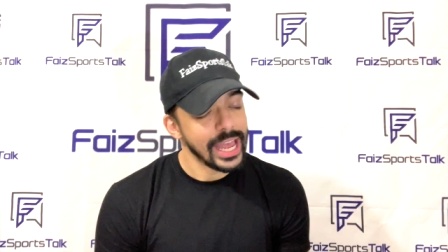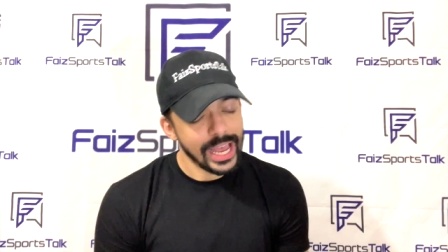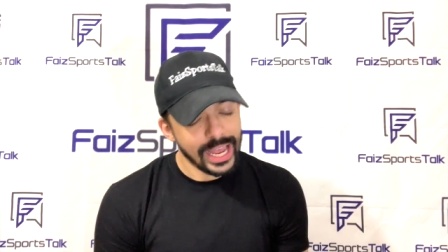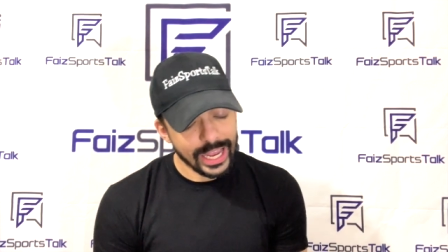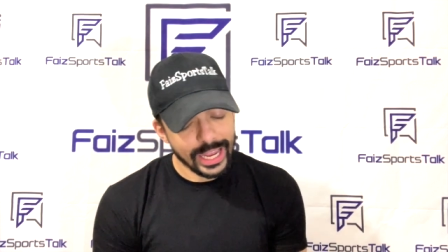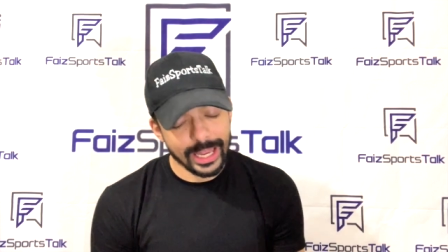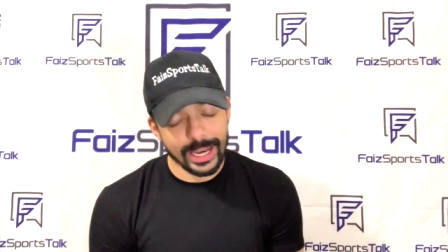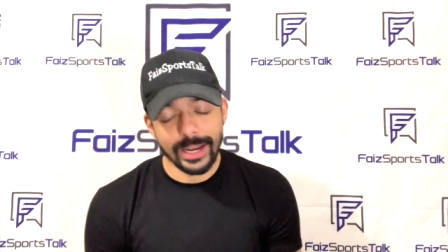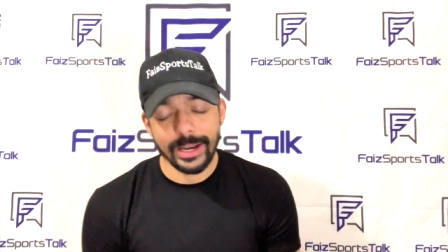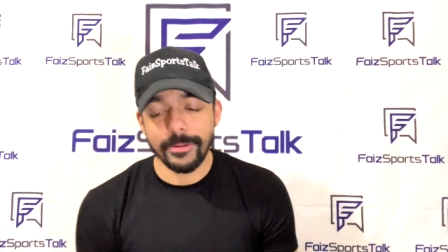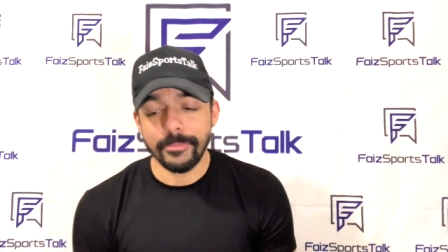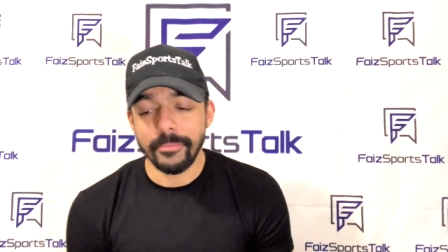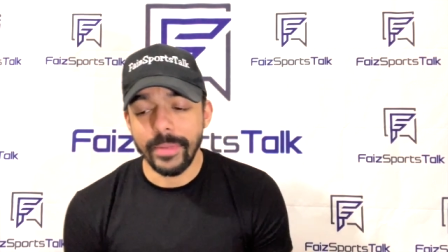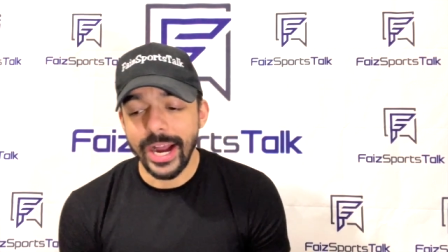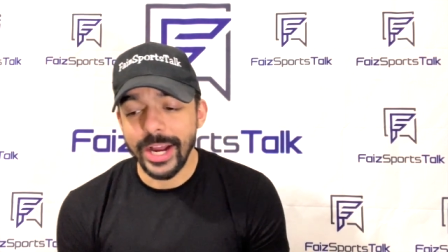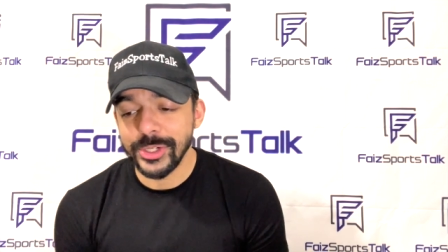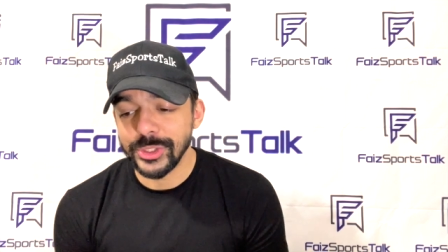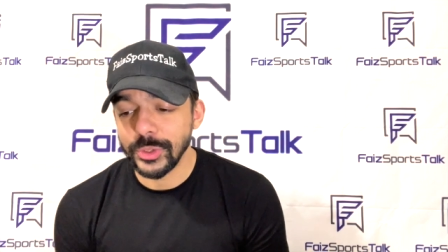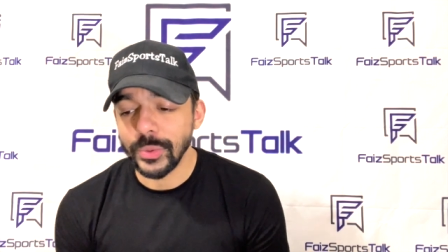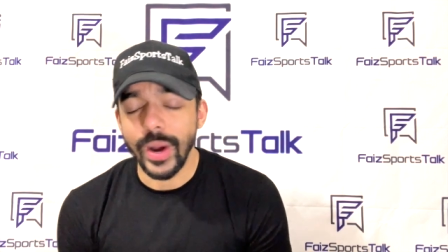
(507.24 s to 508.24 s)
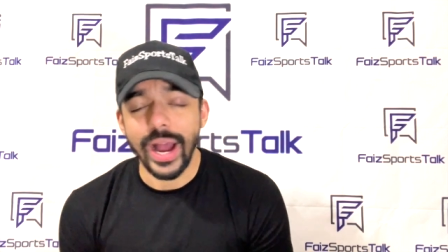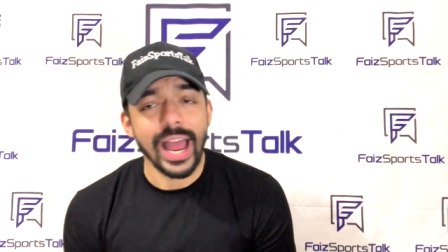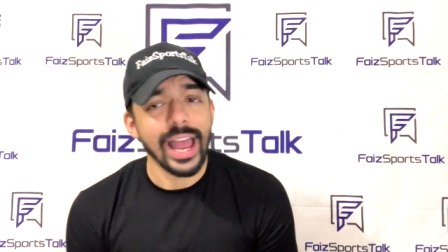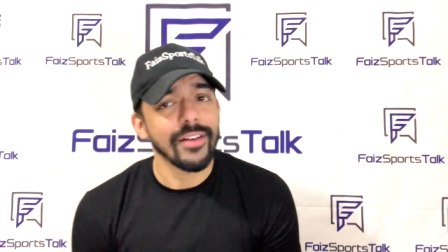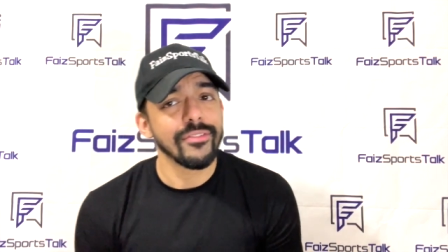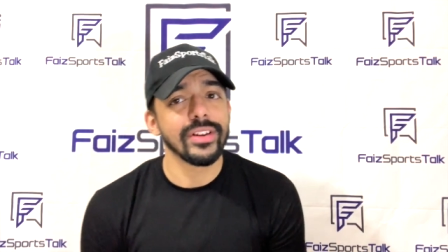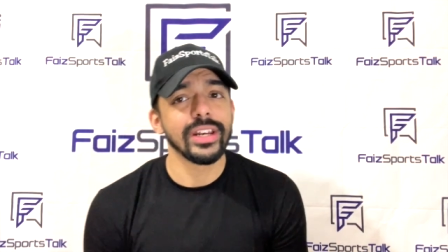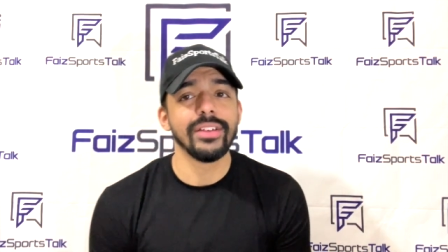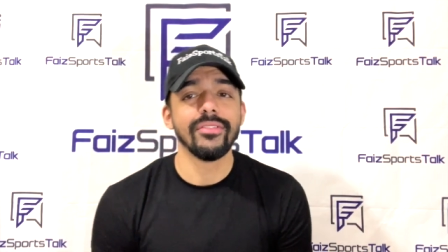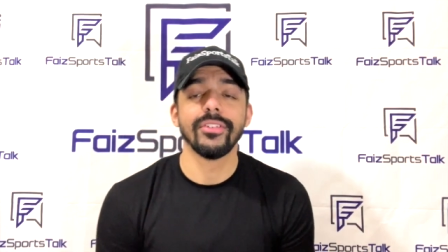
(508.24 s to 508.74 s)
And mind you, I
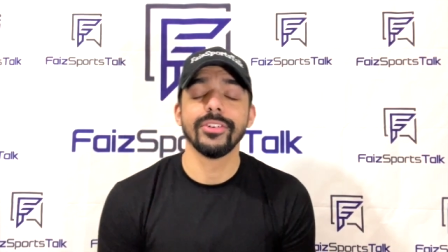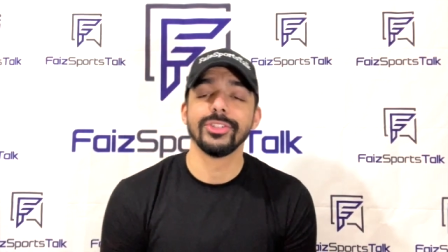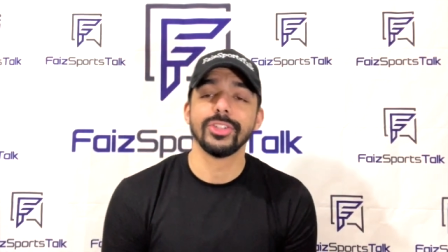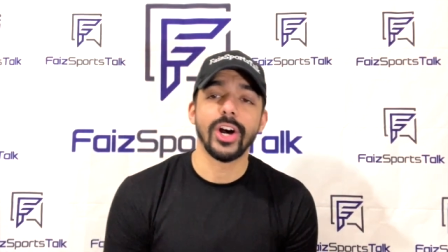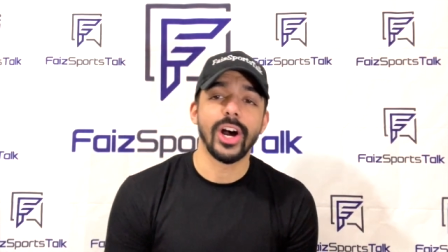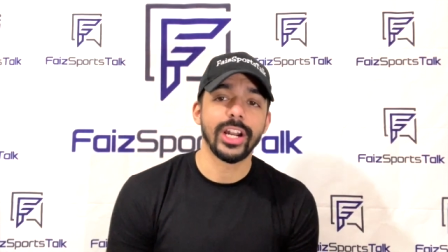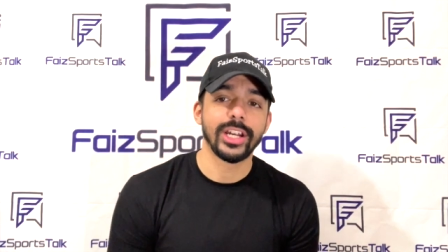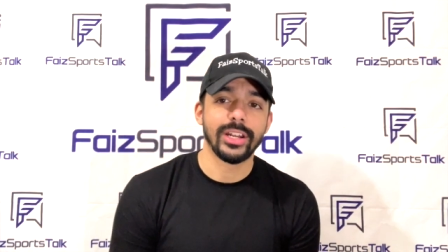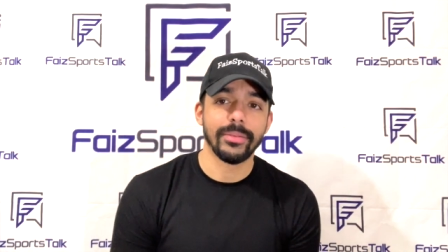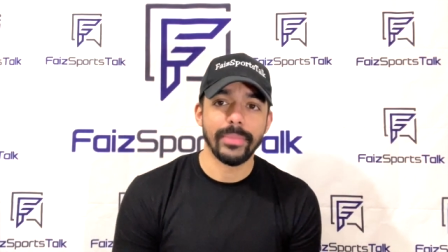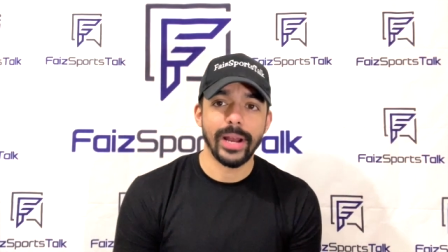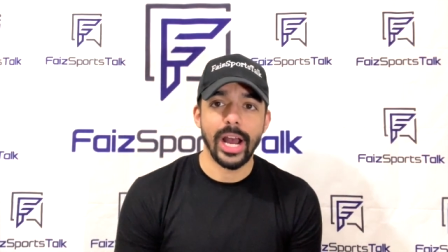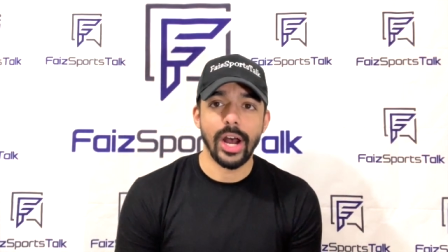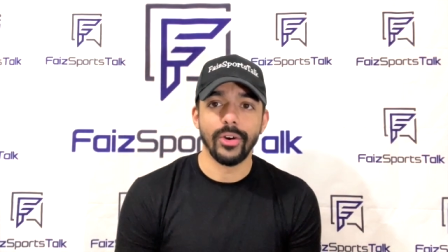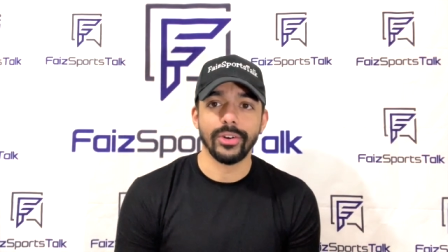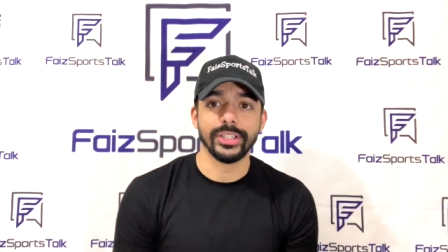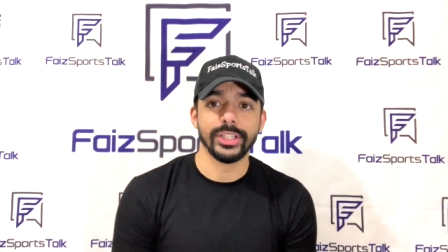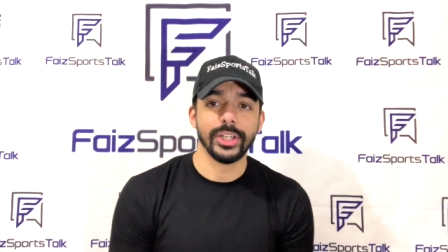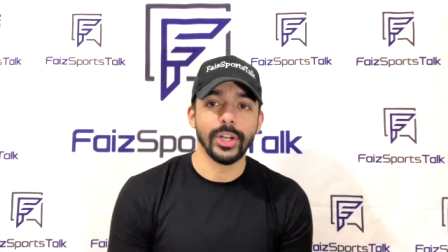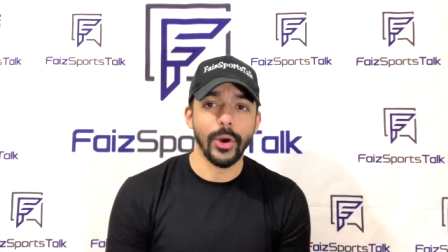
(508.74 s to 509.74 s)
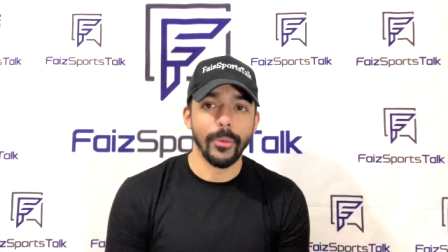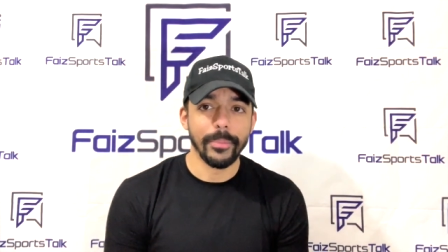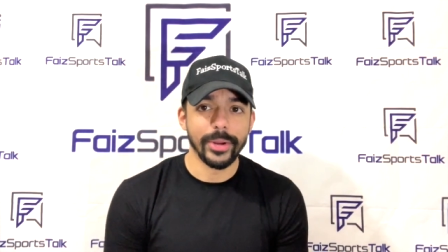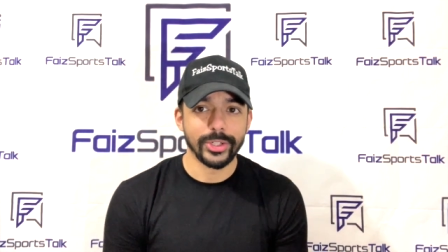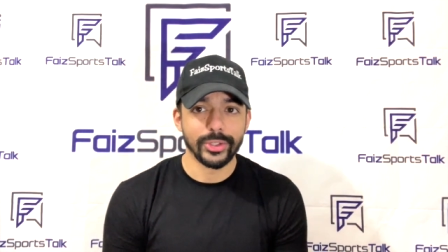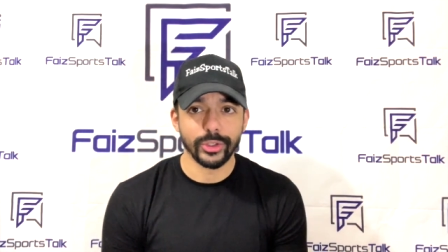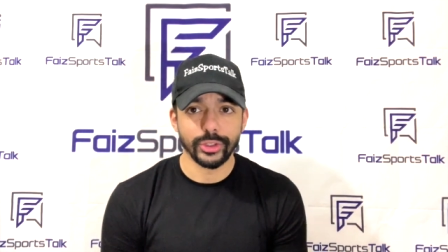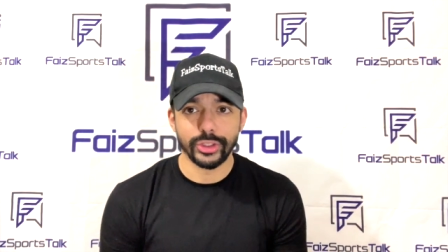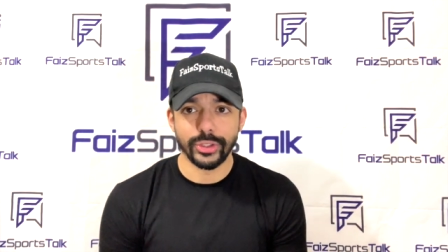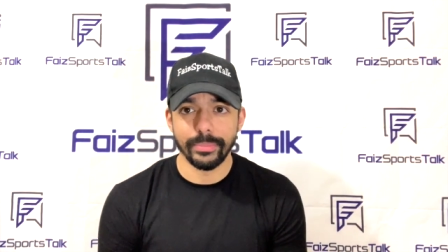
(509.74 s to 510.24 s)
haven't even talked about, you know,
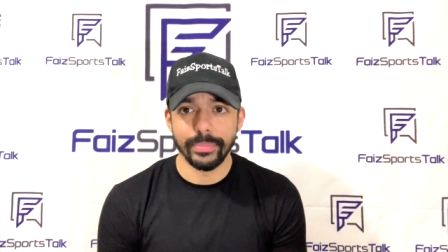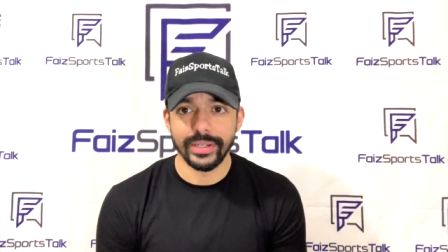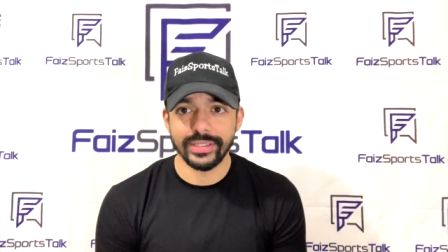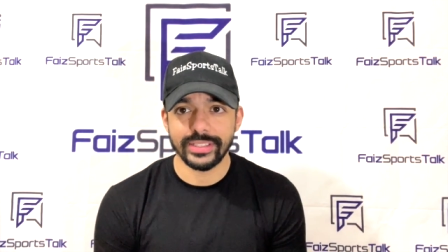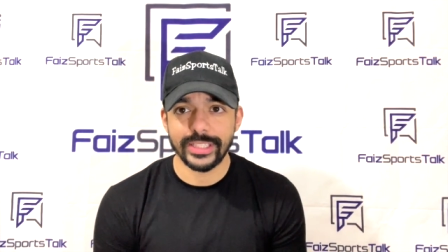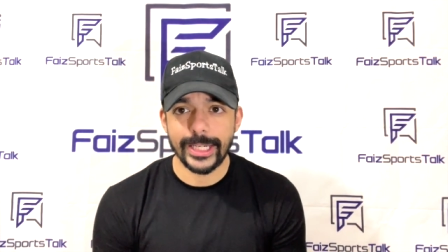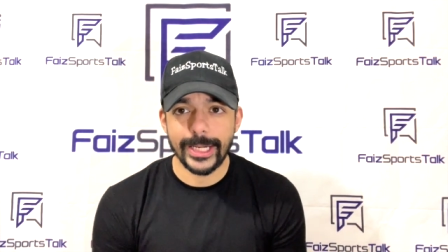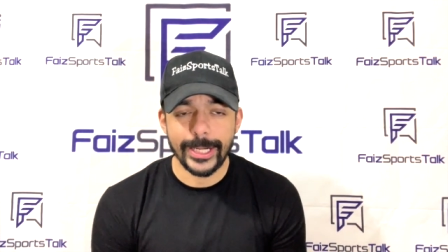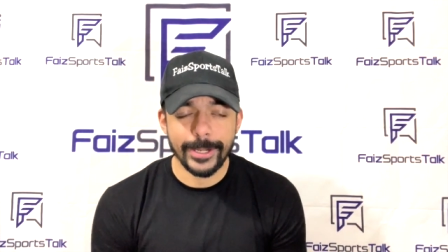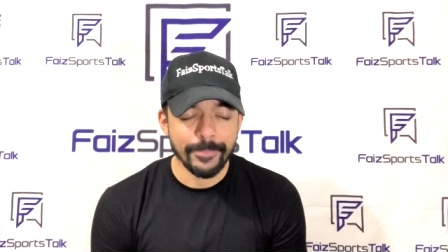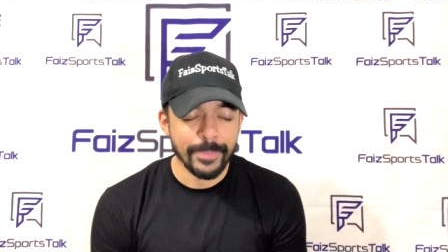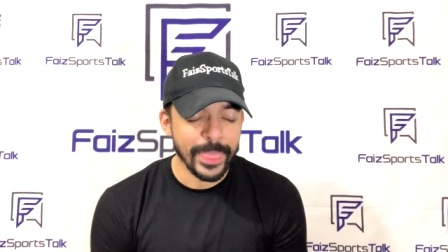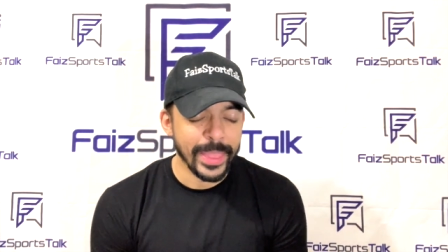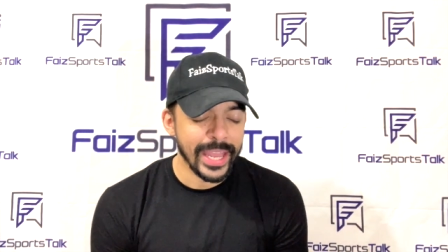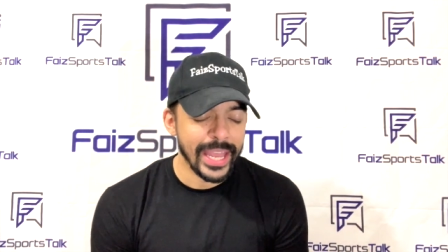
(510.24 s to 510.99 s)
Mitchell Trubisky